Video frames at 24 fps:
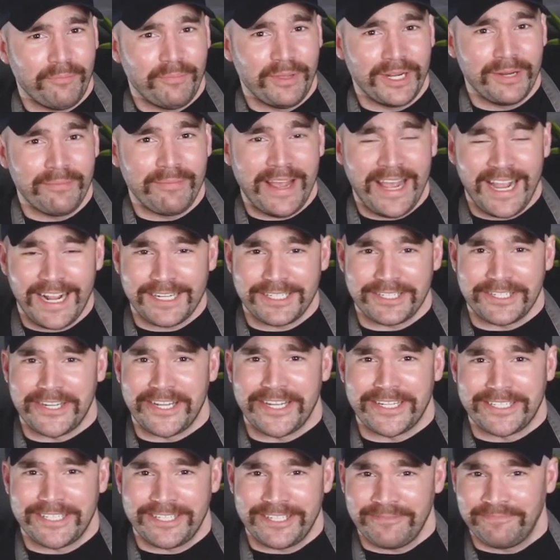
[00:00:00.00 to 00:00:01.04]
Big Mac
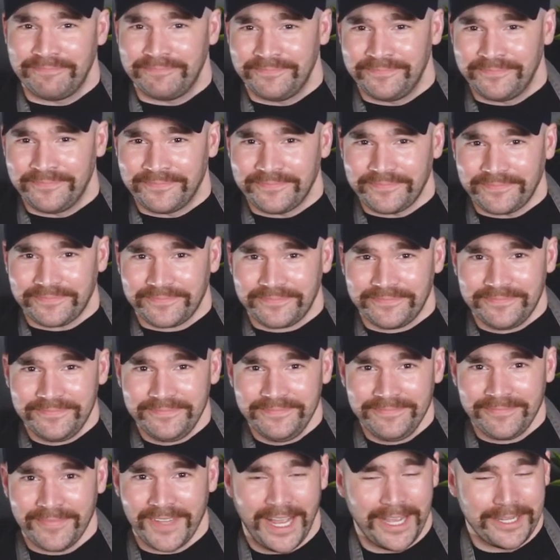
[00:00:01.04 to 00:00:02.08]
sauce.
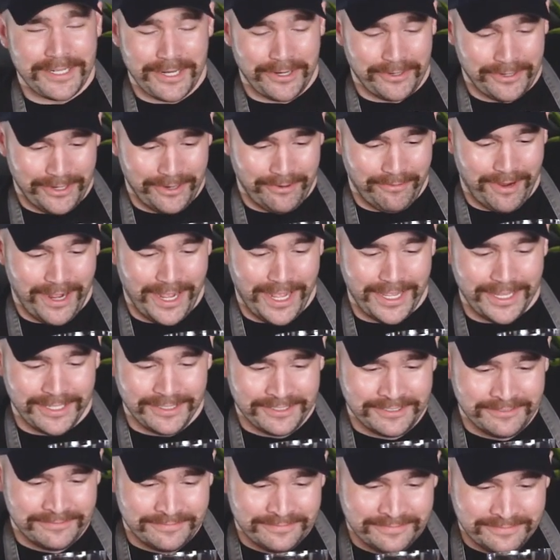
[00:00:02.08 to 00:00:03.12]
I don't know why.
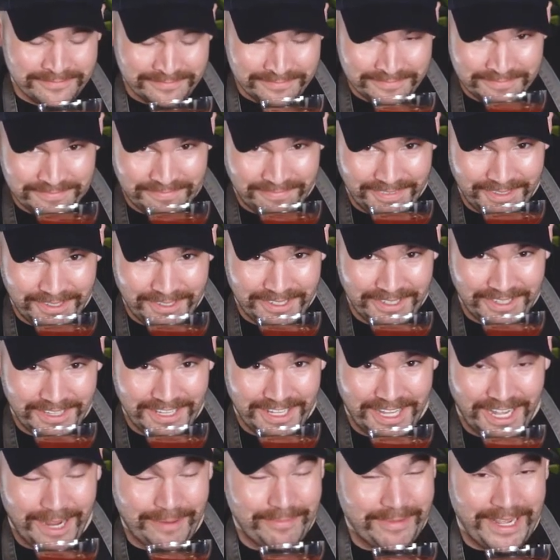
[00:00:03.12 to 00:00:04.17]

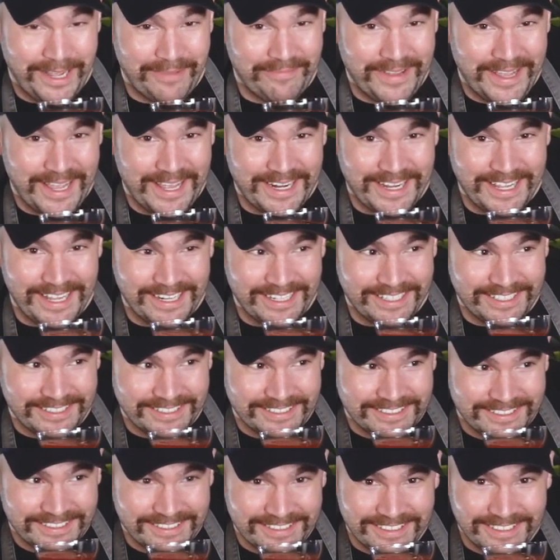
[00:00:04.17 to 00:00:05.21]
I'm not mad at it.
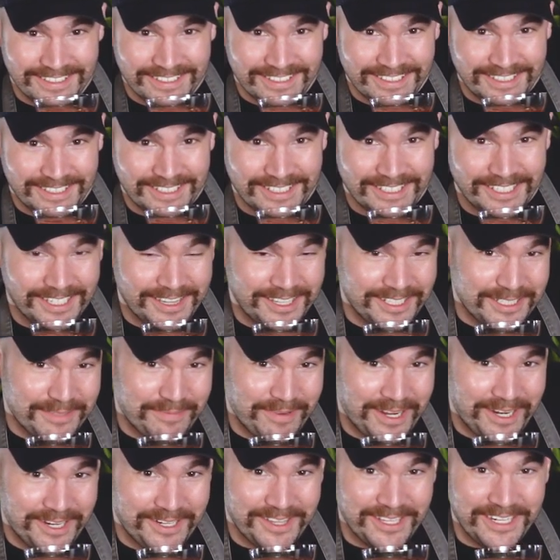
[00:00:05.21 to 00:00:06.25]
Nothing's
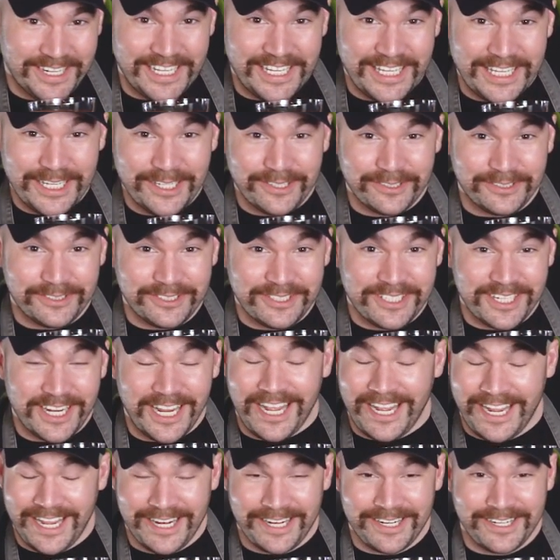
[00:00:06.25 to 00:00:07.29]
better than Eagle's
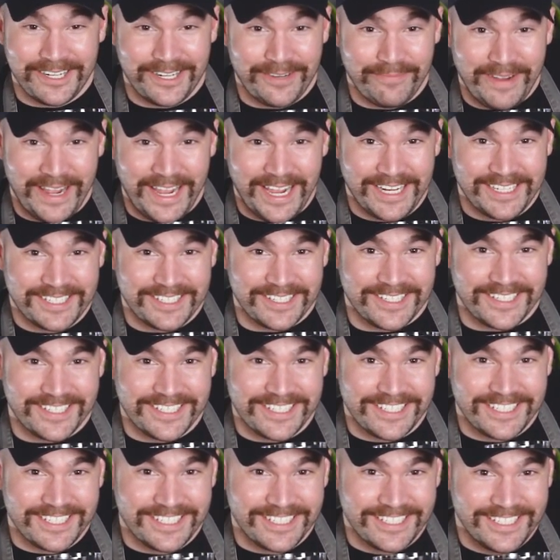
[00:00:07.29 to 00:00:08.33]
Iron and Mac
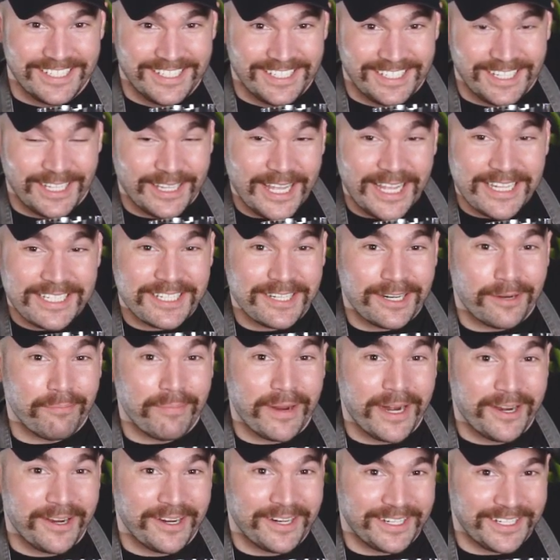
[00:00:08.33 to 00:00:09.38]
sauce. That's an
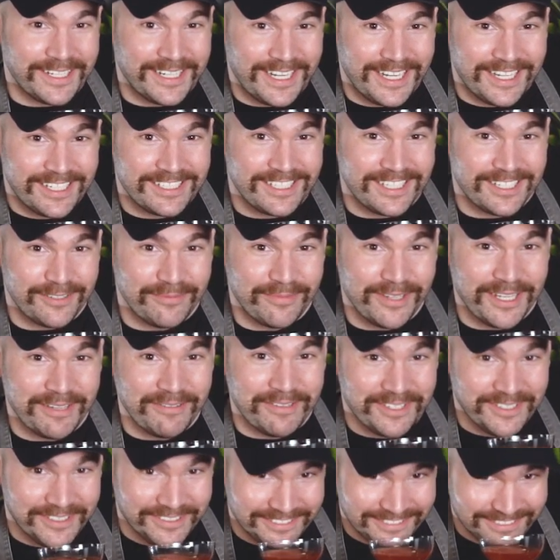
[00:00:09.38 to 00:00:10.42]
American cocktail,
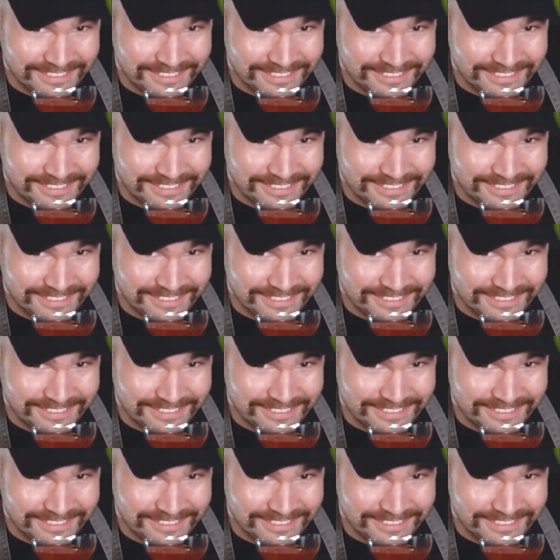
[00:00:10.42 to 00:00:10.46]
baby.